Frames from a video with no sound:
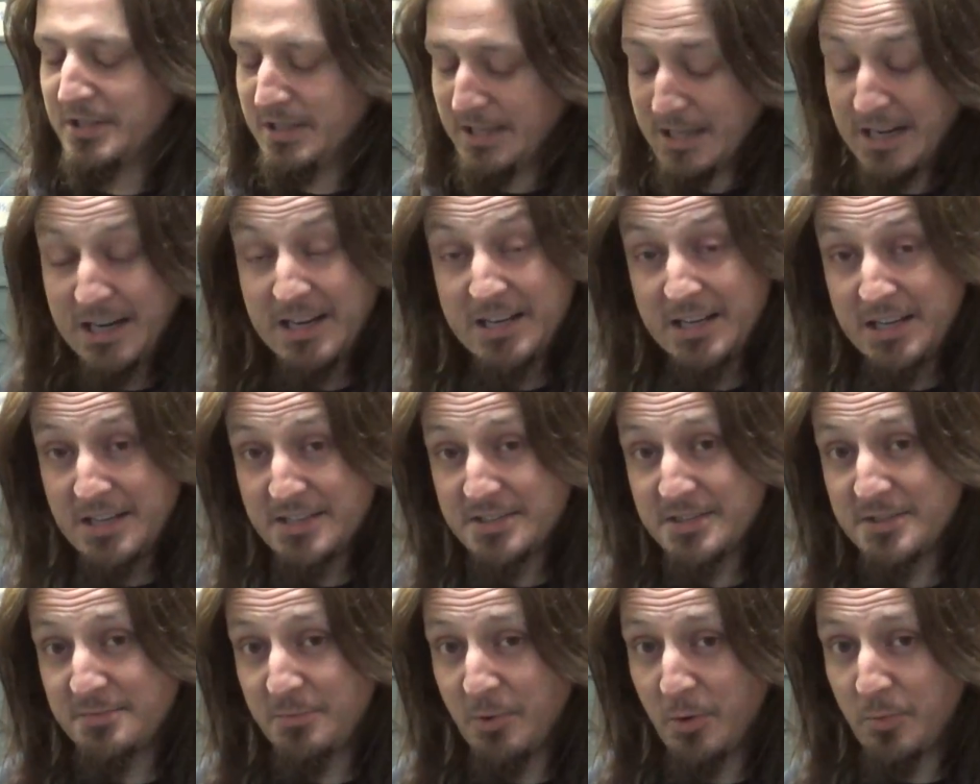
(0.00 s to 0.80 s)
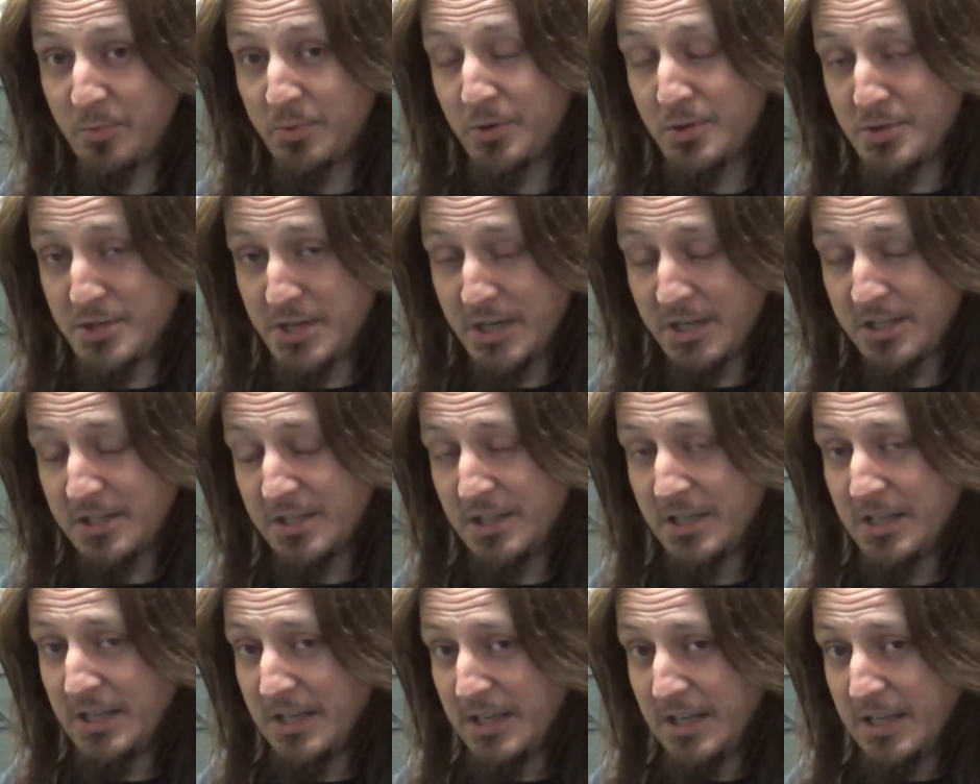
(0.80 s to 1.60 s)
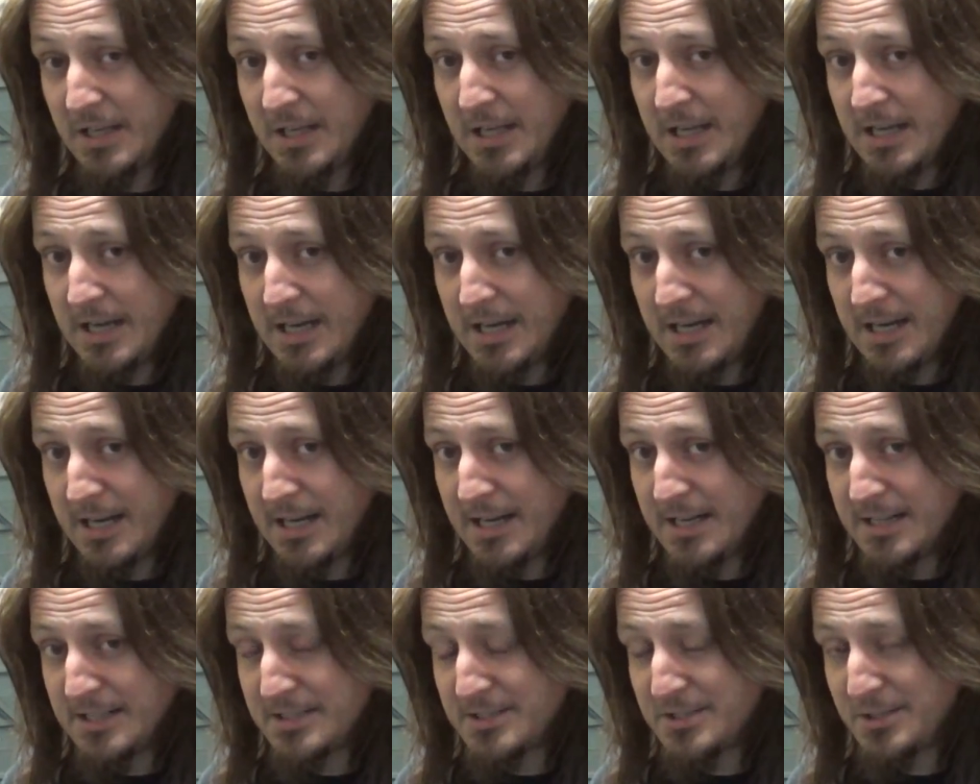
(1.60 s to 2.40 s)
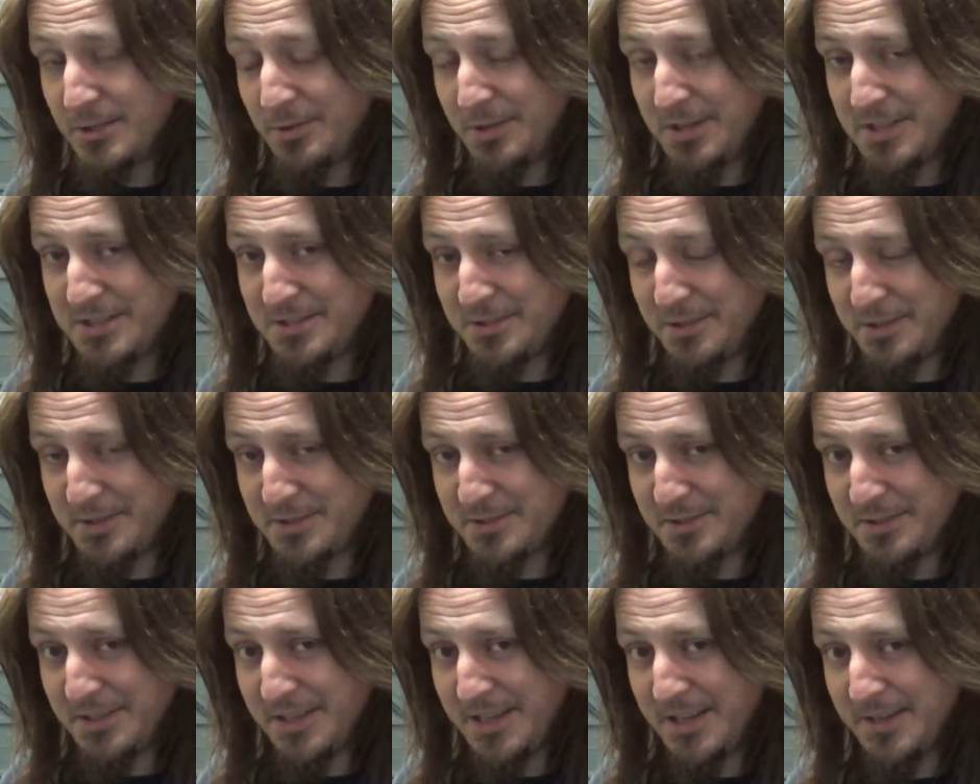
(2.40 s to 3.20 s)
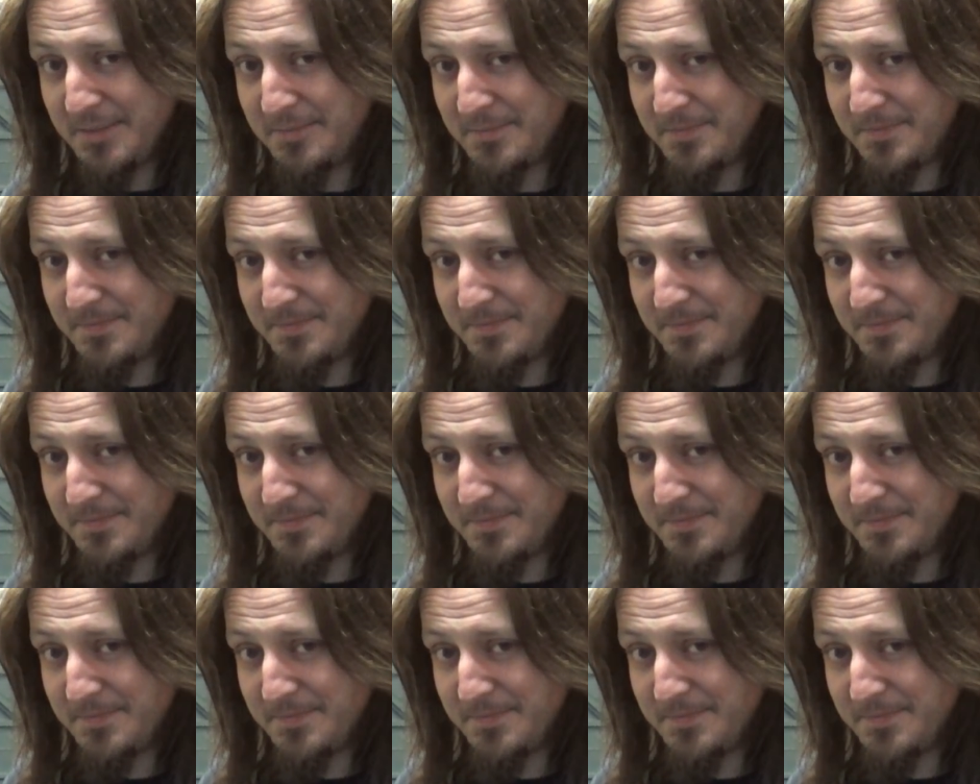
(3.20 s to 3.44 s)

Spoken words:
Luckily it's a small project, so let's do this today.